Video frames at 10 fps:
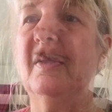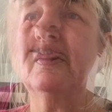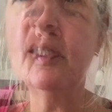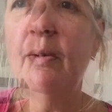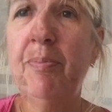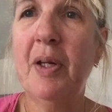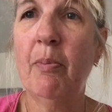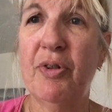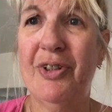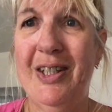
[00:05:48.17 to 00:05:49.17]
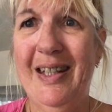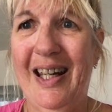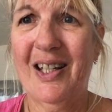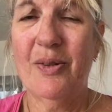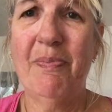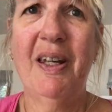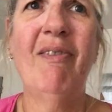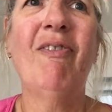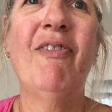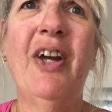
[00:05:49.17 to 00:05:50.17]
Tip number 6, be
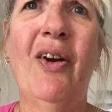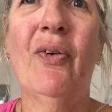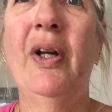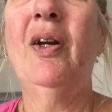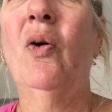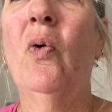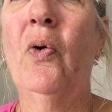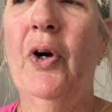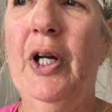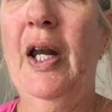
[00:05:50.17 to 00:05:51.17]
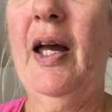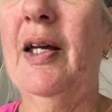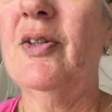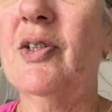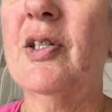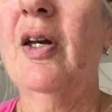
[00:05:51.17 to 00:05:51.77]
very organized.